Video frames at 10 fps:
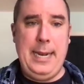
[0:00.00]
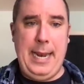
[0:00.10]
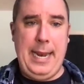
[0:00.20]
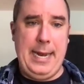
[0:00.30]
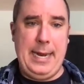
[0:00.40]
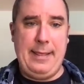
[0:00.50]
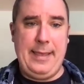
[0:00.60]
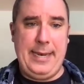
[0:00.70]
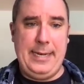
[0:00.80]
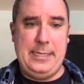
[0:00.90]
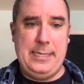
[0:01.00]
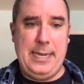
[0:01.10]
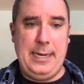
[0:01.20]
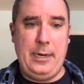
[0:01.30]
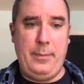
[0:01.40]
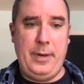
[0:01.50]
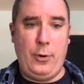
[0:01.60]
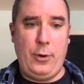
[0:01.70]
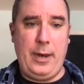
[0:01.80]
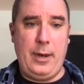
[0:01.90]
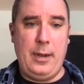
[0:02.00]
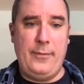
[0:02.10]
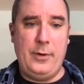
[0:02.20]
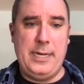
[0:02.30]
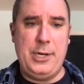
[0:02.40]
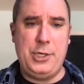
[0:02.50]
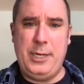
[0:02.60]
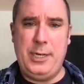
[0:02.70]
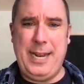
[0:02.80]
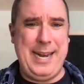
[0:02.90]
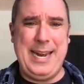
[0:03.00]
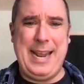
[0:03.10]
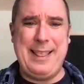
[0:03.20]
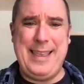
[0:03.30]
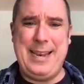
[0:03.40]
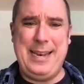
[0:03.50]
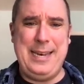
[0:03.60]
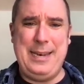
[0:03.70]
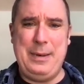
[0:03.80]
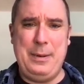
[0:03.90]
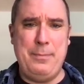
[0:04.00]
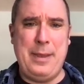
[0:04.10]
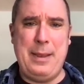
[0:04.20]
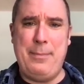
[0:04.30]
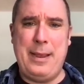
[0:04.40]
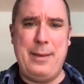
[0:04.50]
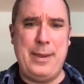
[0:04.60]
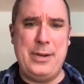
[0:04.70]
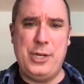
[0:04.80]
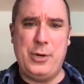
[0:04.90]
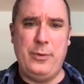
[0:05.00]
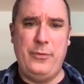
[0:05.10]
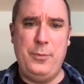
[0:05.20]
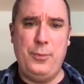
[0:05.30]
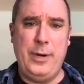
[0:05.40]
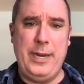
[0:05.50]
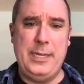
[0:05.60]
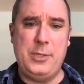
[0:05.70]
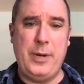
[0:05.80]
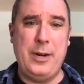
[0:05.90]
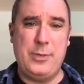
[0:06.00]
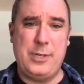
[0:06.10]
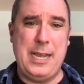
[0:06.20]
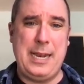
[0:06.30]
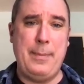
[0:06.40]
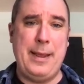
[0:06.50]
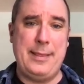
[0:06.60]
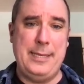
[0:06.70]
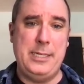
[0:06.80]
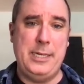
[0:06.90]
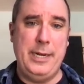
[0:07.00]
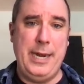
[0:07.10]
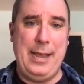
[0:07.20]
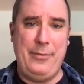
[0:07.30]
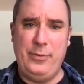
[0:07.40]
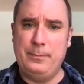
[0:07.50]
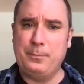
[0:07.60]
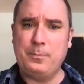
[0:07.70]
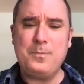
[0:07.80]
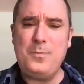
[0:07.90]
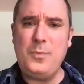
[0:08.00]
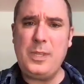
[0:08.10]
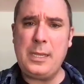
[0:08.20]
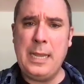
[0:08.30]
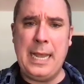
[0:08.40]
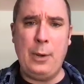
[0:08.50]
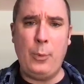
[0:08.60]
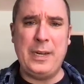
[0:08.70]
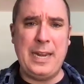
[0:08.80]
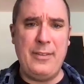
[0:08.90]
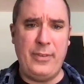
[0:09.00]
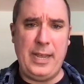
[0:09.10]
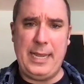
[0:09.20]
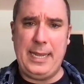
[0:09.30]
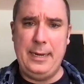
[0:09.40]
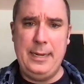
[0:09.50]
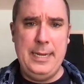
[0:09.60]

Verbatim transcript: and I think it's uh, going to be a great conversation. And again, I think my, my, my general viewpoint is we don't talk about this enough. Uh, we love uh,